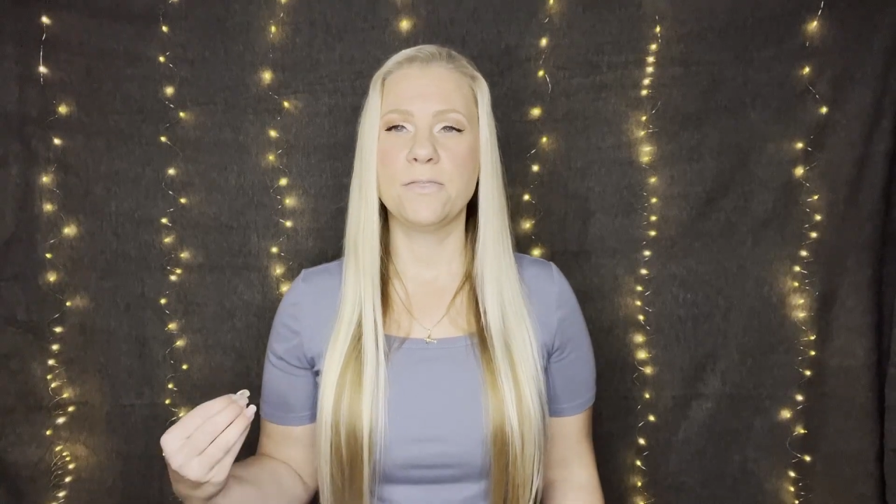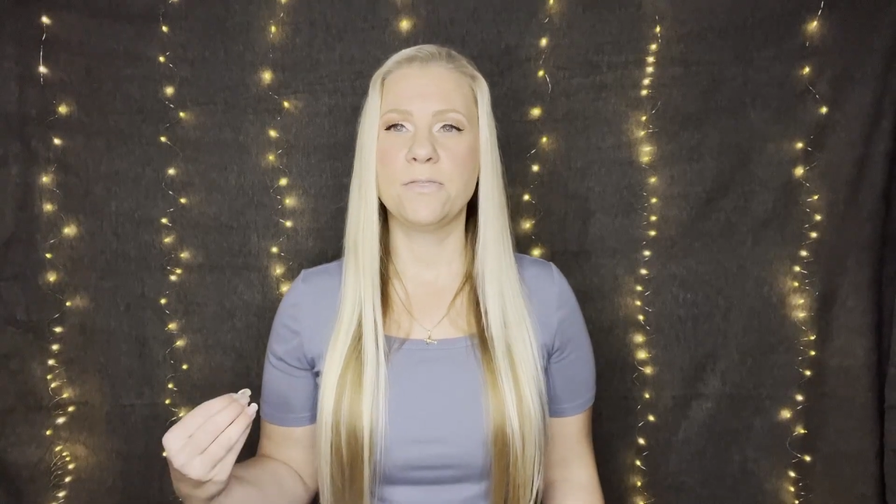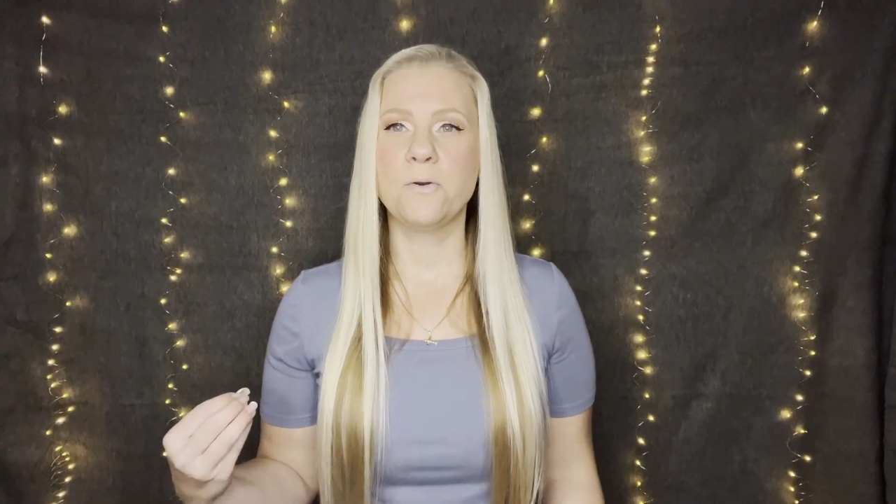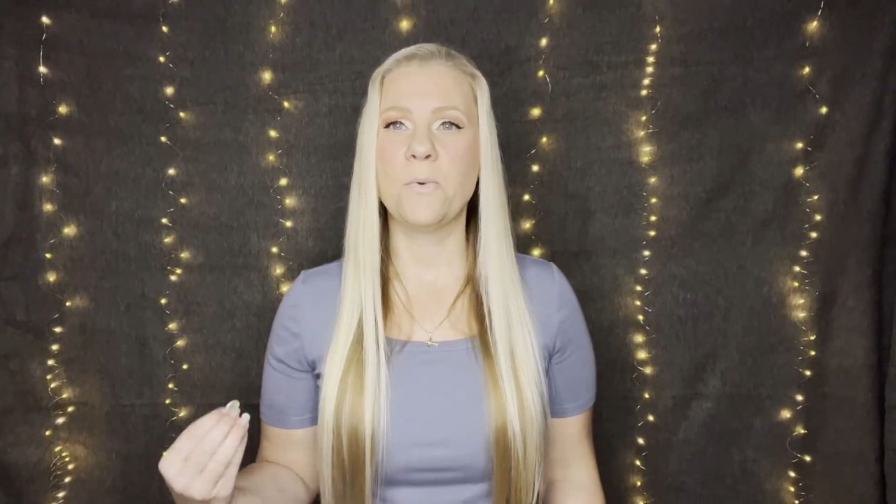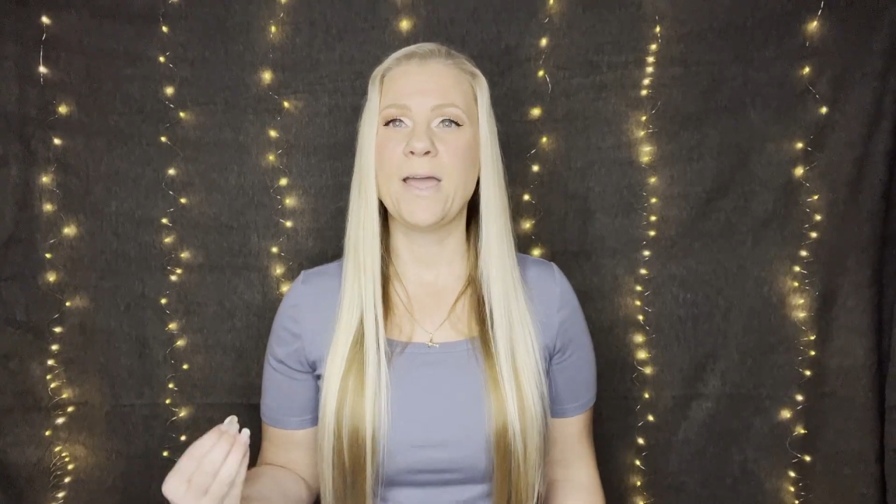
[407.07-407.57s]

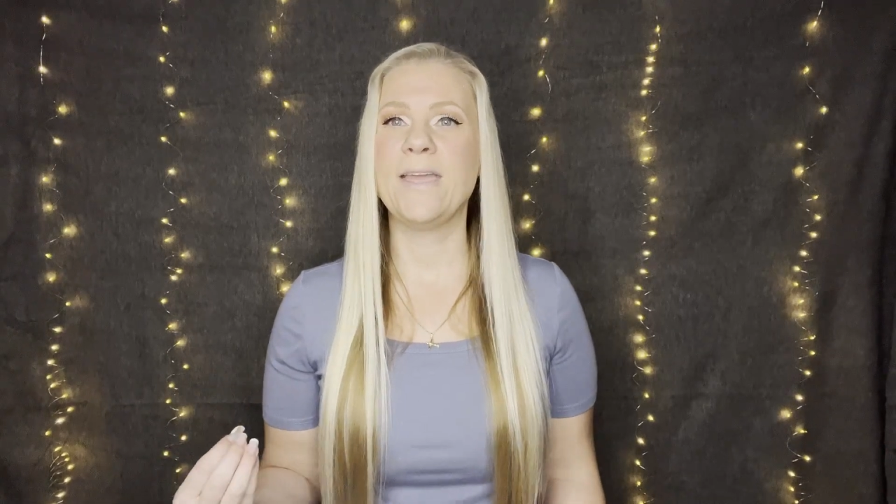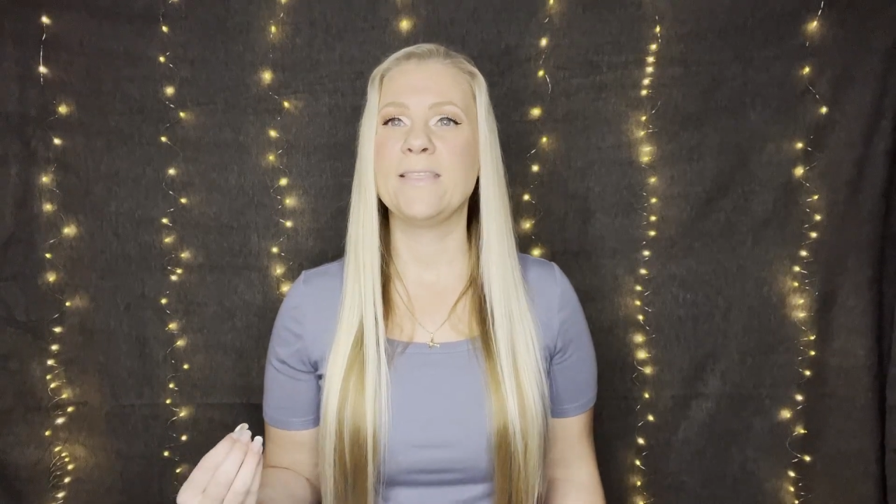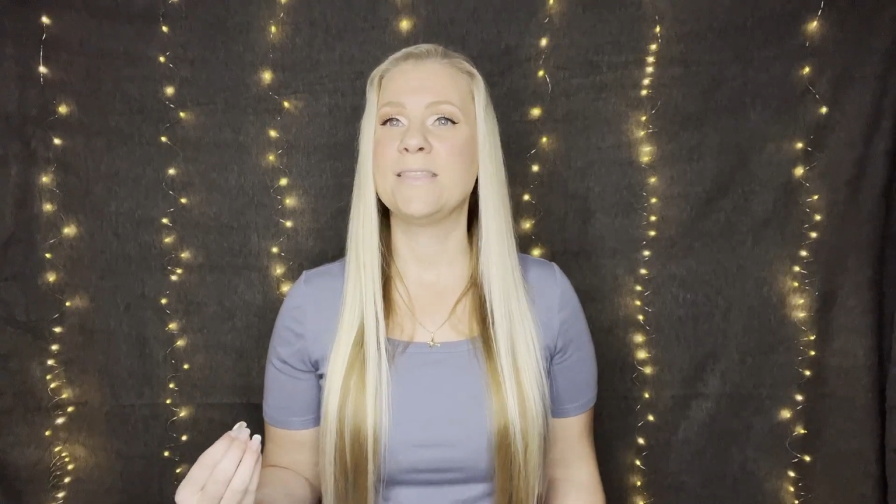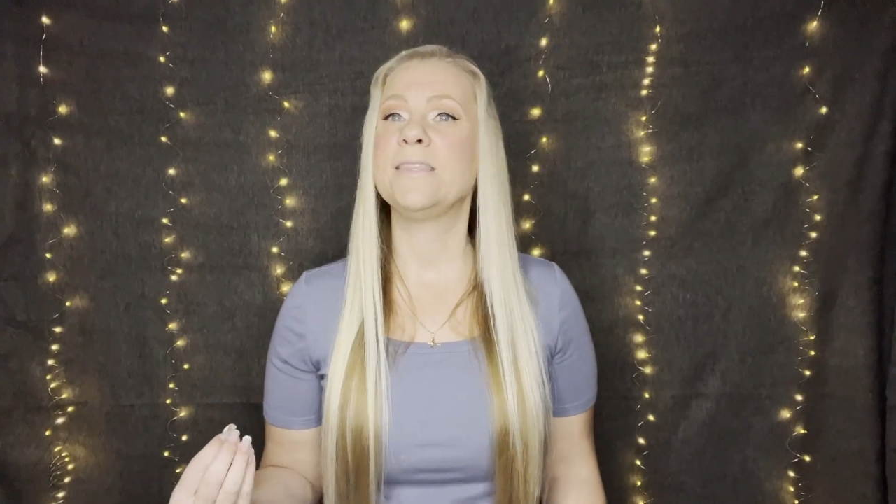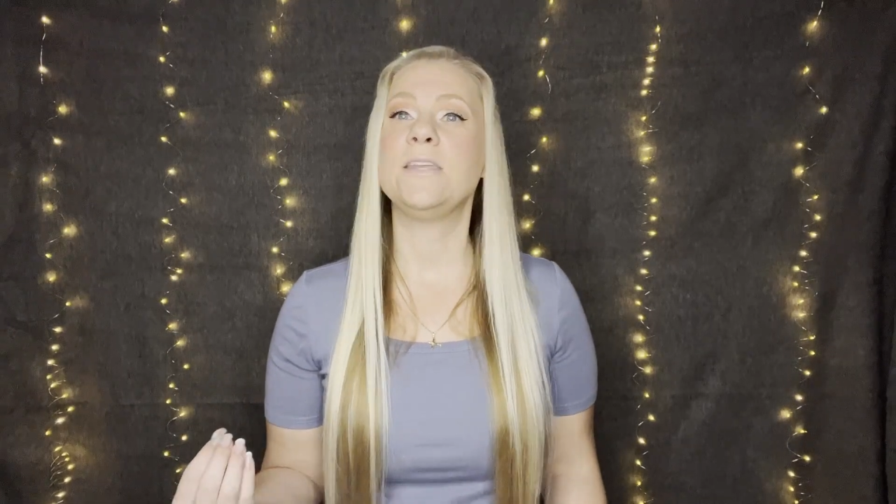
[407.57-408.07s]
the way,
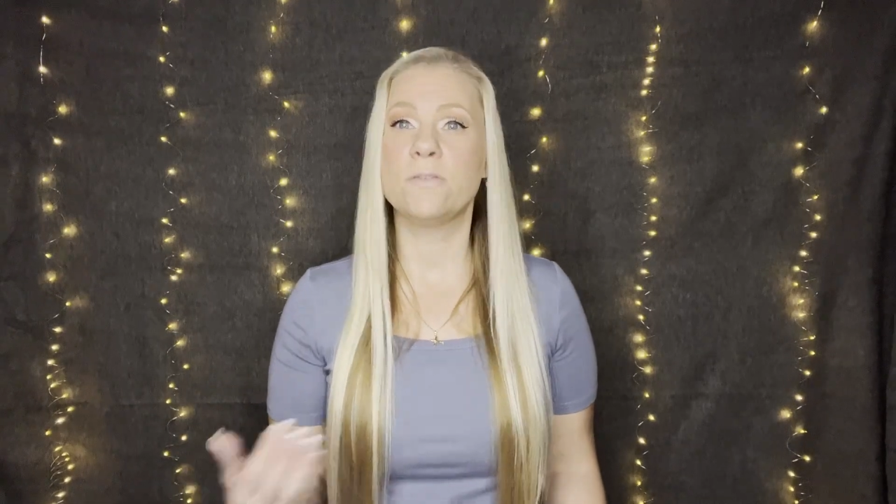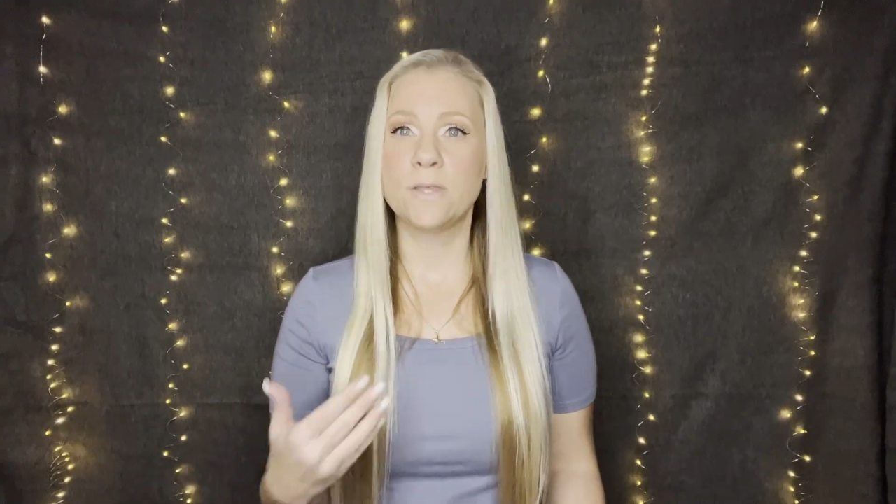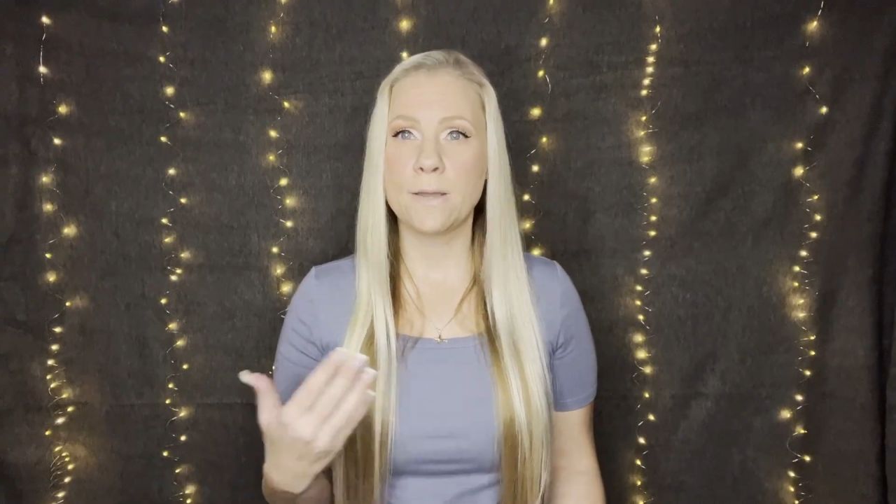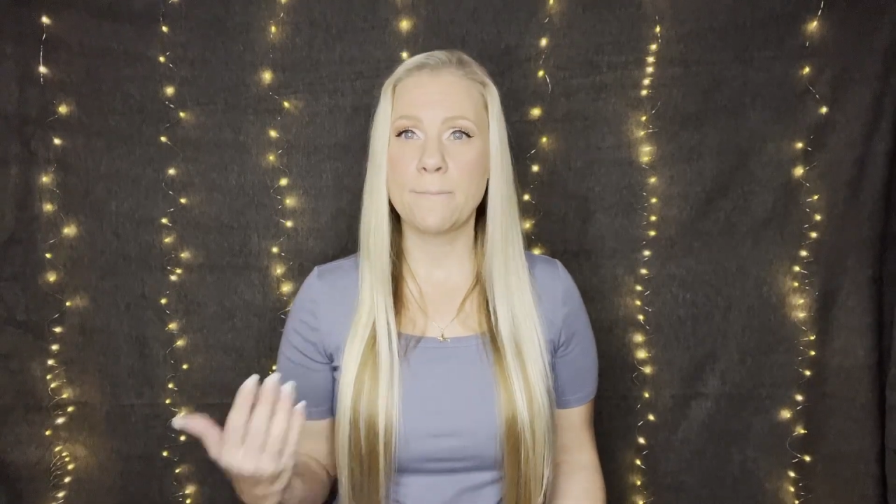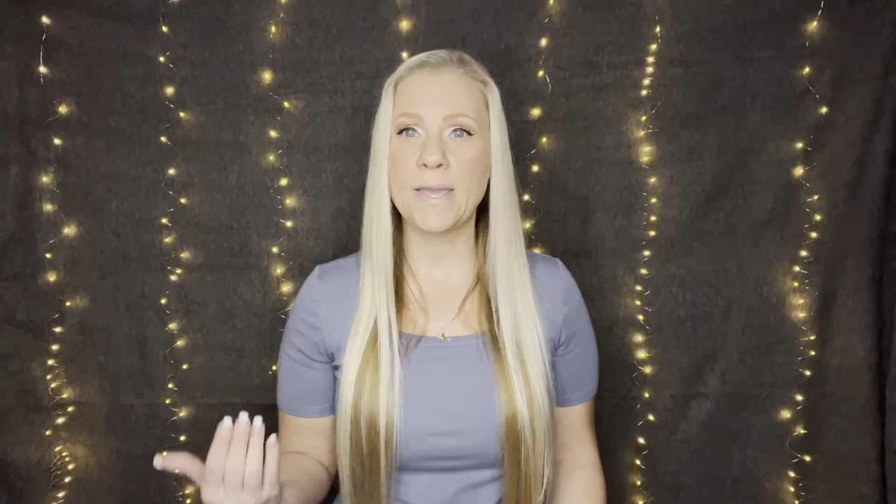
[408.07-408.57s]

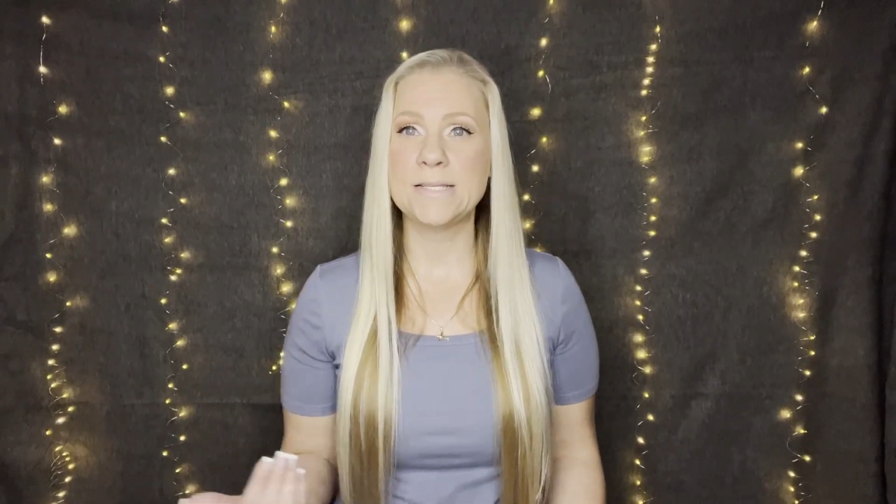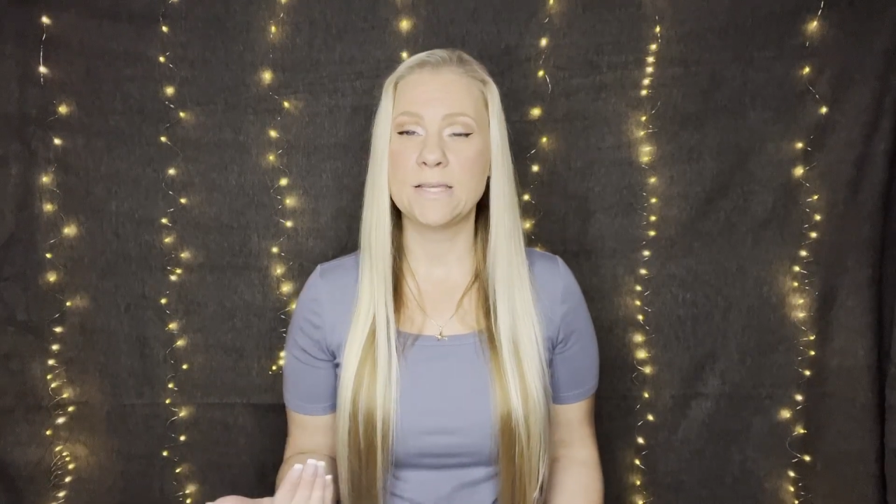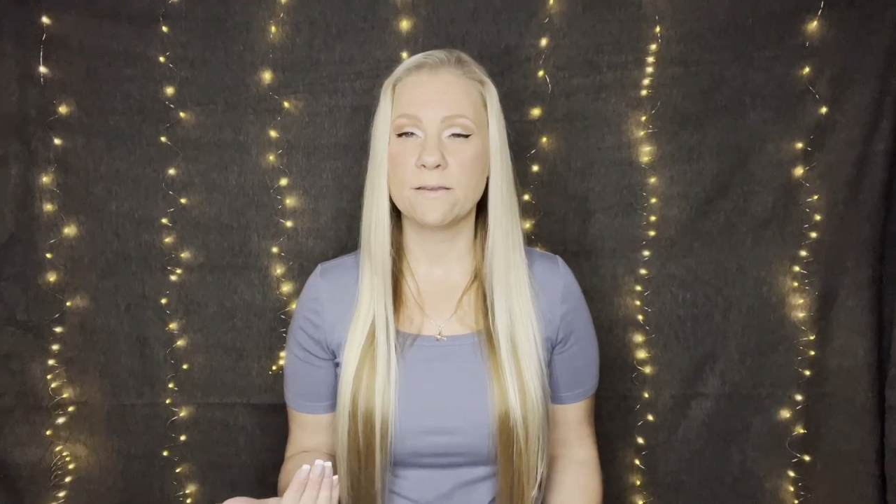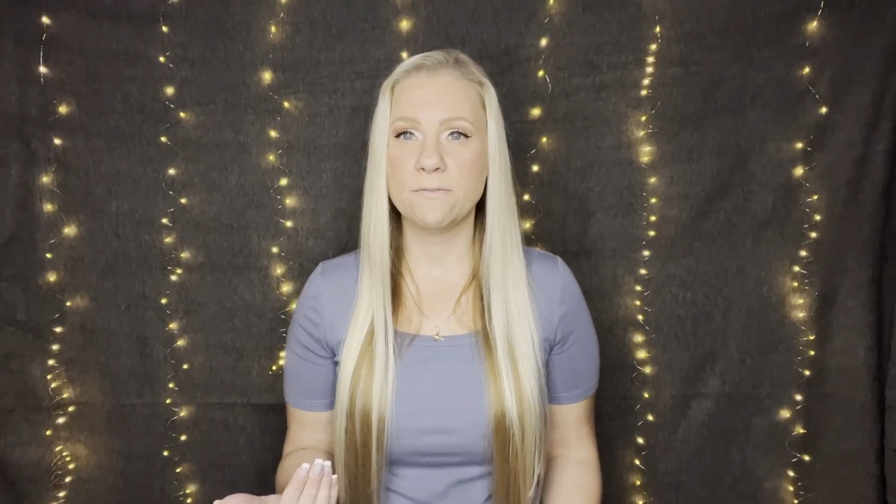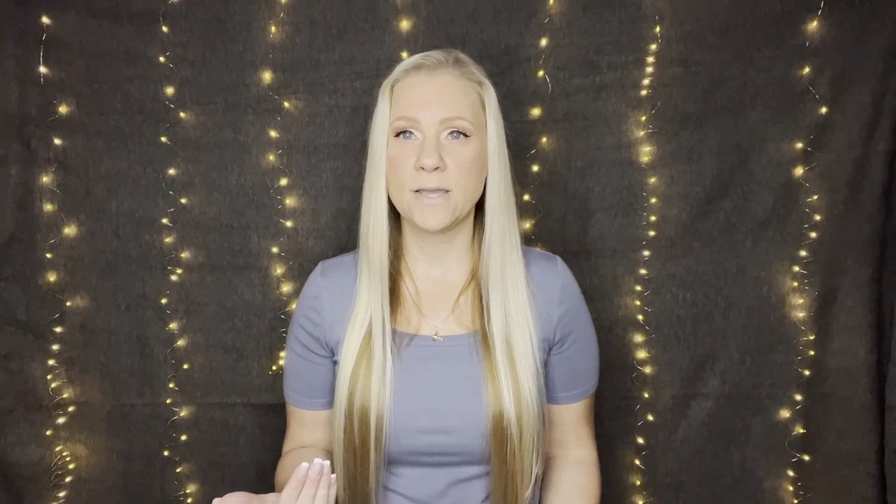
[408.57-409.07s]
the
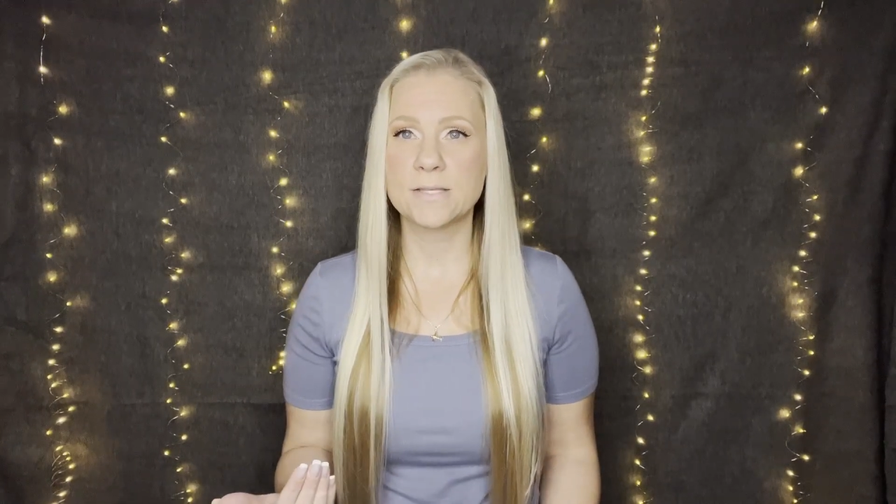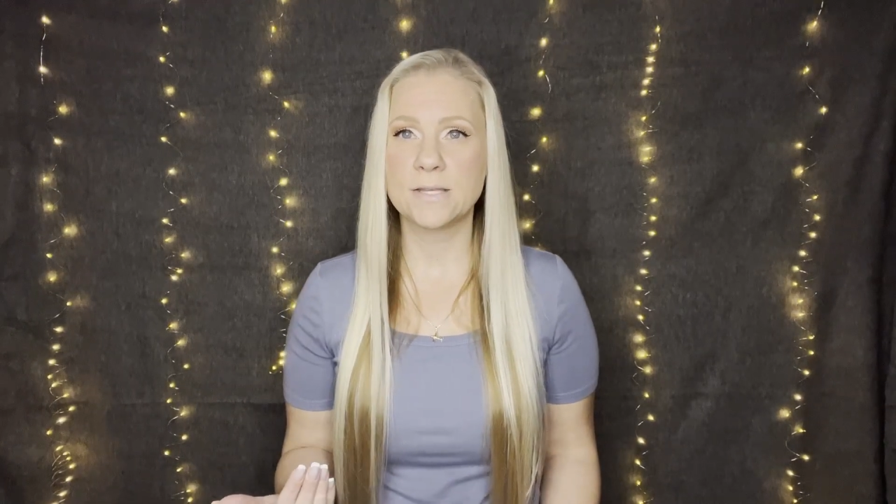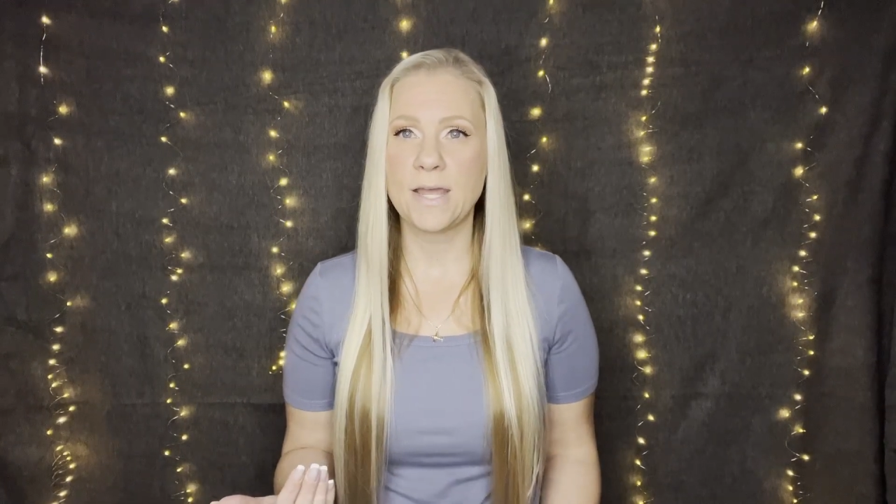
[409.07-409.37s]
amazing effects it